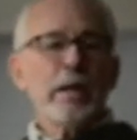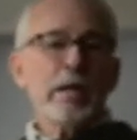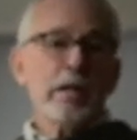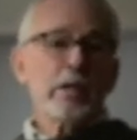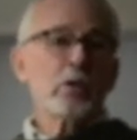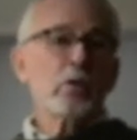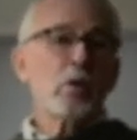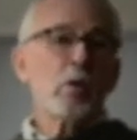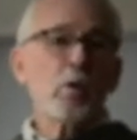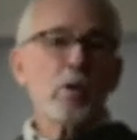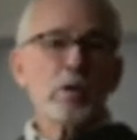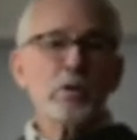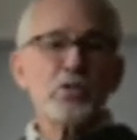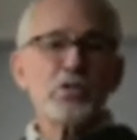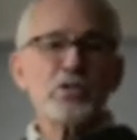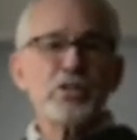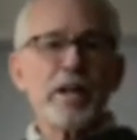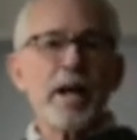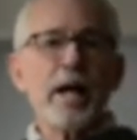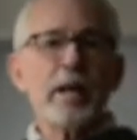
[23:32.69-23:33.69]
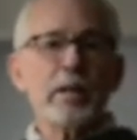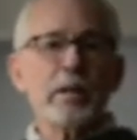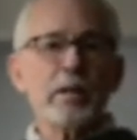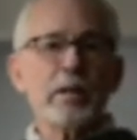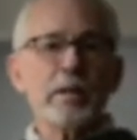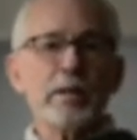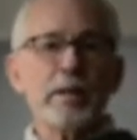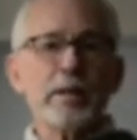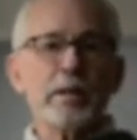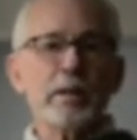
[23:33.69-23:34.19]
and corn
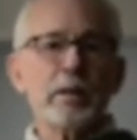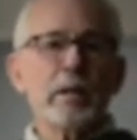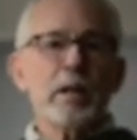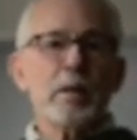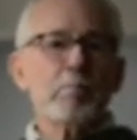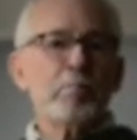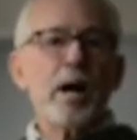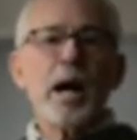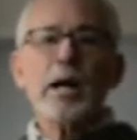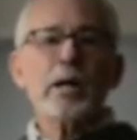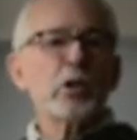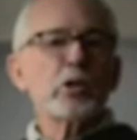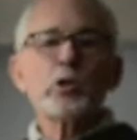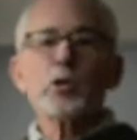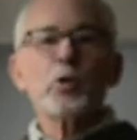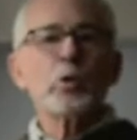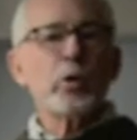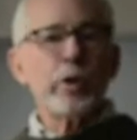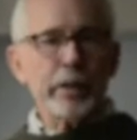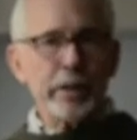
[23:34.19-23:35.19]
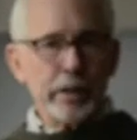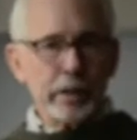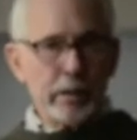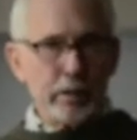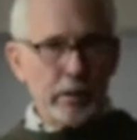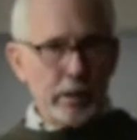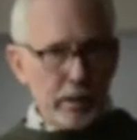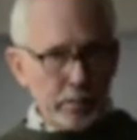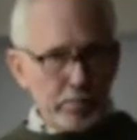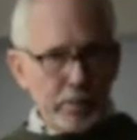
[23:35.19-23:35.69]
salad and bok choy and
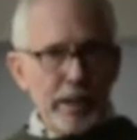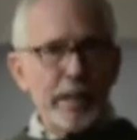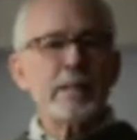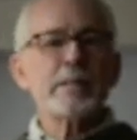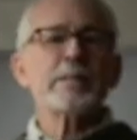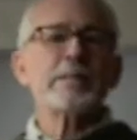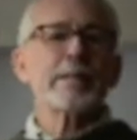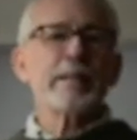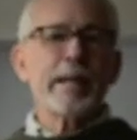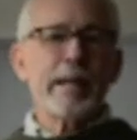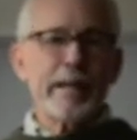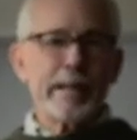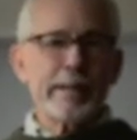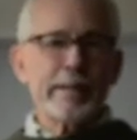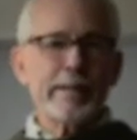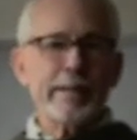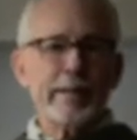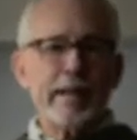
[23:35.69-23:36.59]
plants like